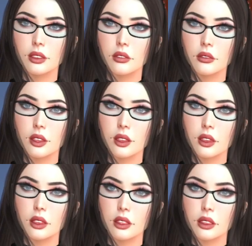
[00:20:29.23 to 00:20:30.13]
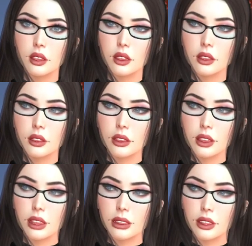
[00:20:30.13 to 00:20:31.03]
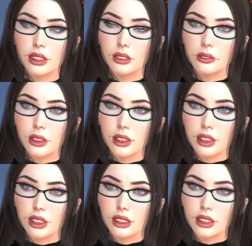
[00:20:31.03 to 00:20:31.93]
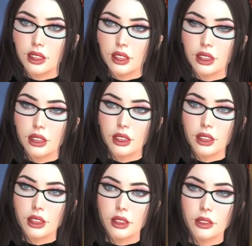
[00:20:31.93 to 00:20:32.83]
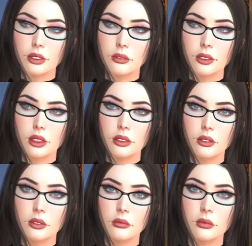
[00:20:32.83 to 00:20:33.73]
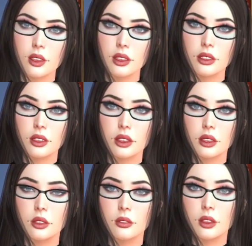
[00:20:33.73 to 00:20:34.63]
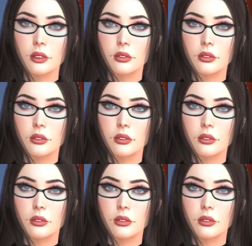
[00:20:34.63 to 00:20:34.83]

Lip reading: The other side of this equation is that while you are judging others, they are also judging you.